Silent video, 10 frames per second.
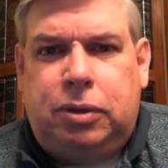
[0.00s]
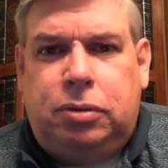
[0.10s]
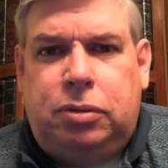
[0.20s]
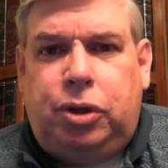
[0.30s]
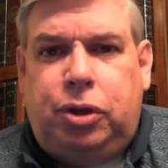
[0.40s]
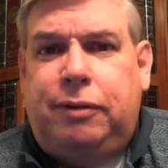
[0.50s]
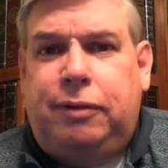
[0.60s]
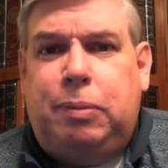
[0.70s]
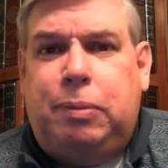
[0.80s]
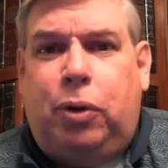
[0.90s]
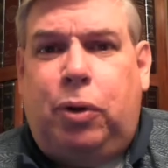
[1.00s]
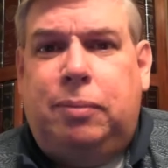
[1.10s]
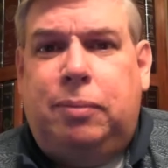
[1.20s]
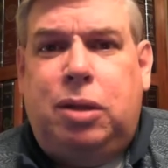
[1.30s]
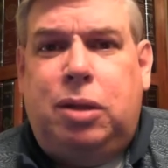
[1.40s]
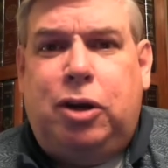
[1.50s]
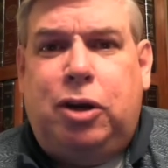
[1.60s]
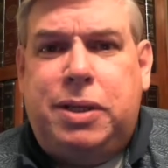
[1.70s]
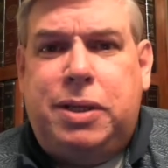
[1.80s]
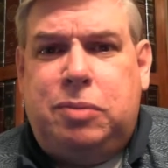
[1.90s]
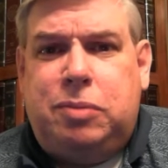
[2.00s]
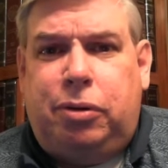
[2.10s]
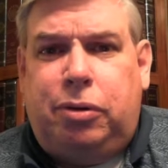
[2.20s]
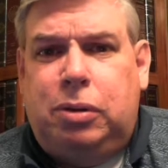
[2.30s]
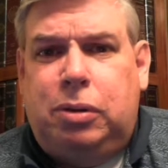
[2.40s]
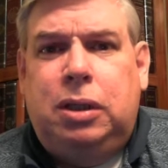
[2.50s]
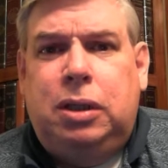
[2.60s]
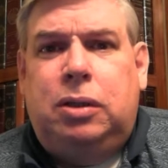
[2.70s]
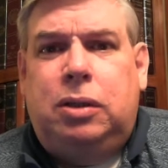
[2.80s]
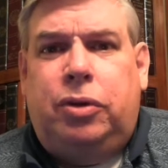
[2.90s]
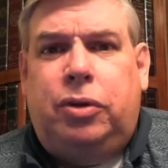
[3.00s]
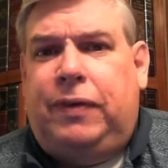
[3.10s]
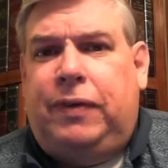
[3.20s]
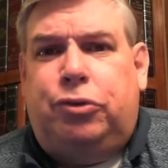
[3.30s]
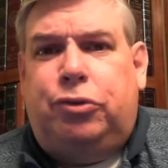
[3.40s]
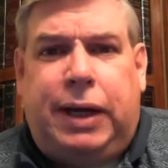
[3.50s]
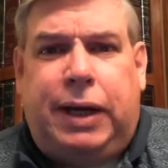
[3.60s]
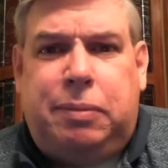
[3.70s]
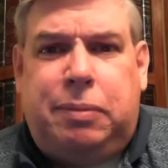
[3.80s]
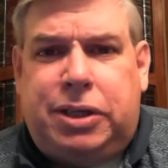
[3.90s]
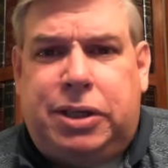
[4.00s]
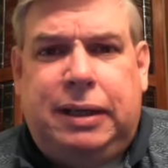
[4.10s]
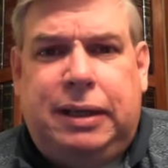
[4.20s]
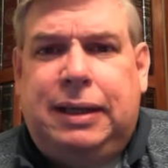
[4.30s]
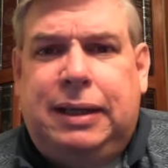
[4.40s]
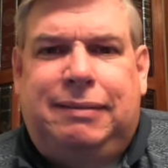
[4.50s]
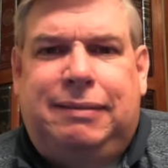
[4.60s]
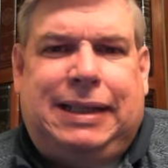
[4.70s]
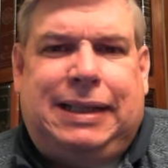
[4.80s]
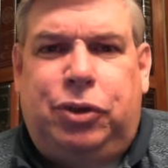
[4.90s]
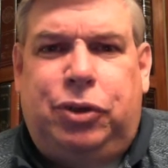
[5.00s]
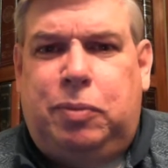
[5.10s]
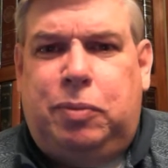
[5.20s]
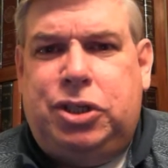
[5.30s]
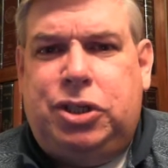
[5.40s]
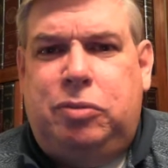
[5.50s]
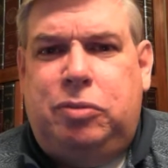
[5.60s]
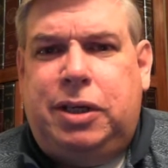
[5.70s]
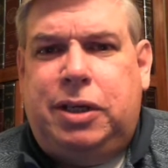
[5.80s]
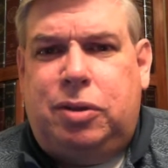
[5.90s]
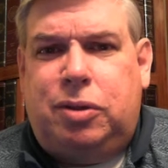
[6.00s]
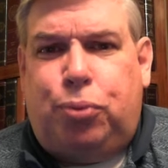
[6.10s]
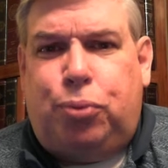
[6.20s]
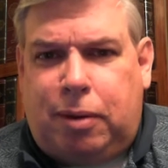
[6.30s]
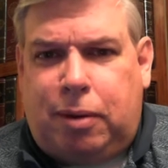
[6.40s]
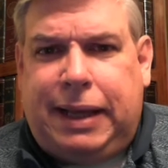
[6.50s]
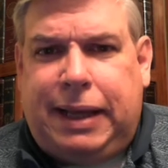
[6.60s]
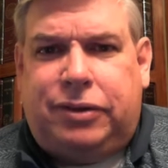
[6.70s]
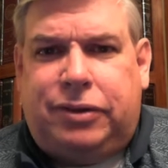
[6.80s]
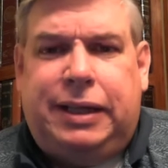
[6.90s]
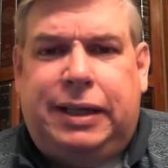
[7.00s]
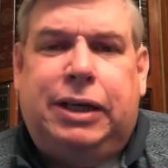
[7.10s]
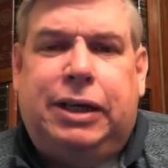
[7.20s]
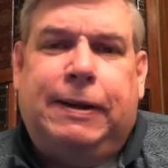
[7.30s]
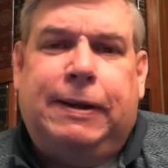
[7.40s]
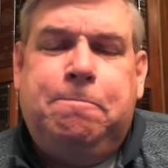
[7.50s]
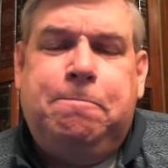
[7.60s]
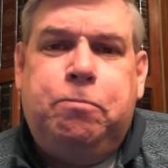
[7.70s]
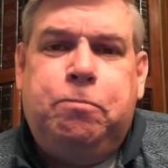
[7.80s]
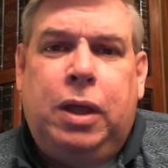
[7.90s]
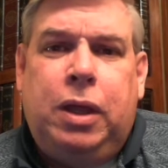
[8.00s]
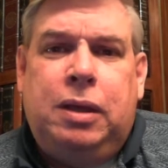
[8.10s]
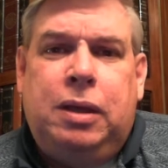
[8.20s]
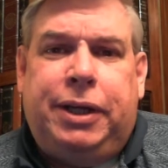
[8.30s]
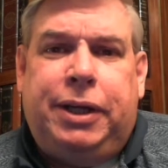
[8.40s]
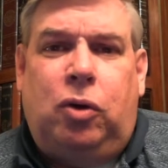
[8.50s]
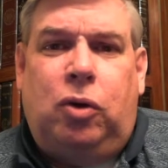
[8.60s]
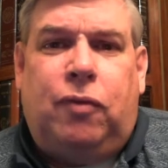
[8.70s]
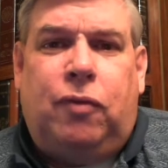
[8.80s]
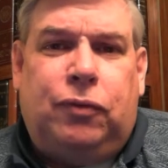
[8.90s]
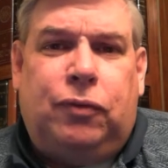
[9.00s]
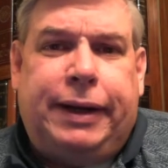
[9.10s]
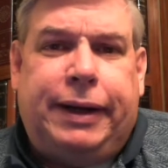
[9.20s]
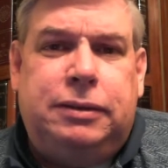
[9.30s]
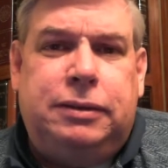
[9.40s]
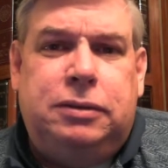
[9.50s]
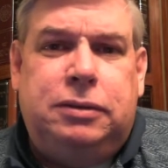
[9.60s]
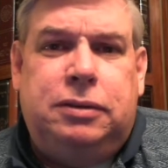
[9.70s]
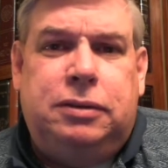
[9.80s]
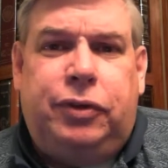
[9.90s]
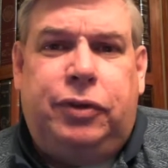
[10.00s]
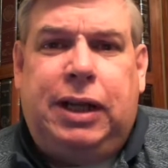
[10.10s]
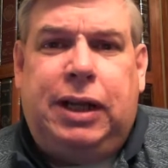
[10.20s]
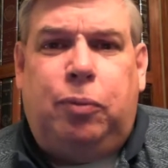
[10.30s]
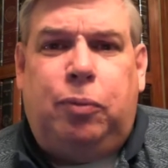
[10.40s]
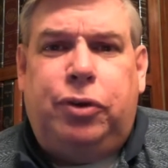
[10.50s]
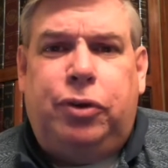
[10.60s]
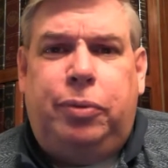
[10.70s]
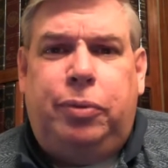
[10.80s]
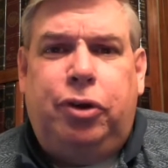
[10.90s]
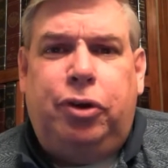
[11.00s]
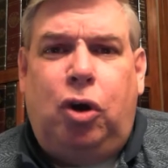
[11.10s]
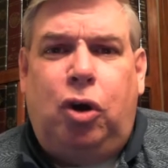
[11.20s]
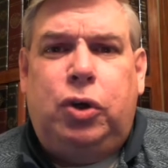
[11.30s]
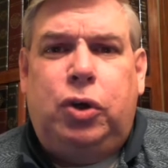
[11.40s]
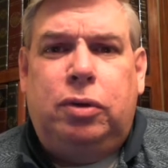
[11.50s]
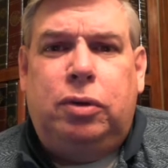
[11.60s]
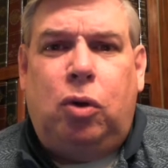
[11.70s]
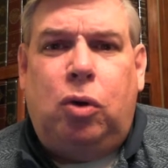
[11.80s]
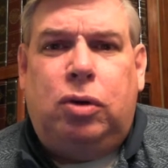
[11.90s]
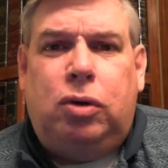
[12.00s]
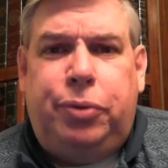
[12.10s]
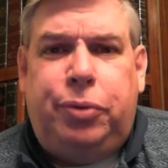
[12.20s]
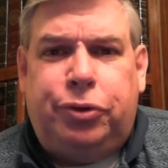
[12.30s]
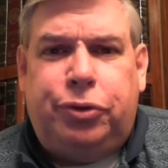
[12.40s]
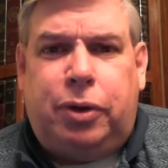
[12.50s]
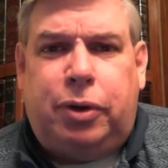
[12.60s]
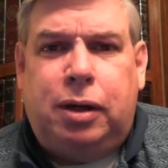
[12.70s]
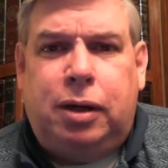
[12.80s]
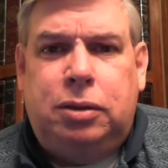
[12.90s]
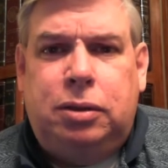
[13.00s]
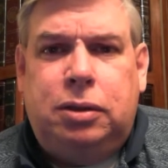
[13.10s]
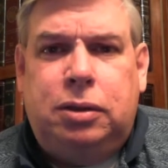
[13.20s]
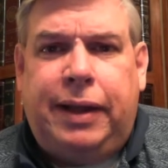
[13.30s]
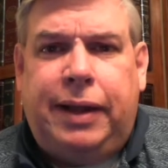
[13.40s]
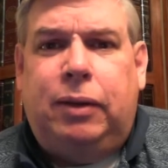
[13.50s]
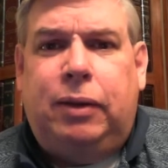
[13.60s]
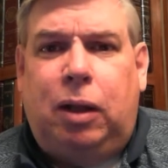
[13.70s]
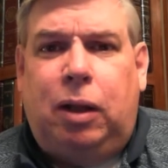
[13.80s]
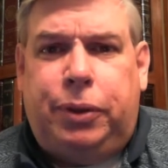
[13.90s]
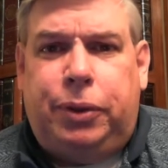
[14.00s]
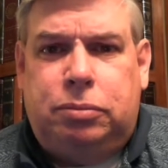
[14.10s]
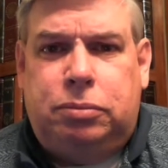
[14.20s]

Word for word: You could even report them to the Better Business Bureau or the Federal Trade Commission. Not that it would do much good because they're probably outside the country. But don't fall for it. If you need help with your computer, go to a local computer store. They'll help you.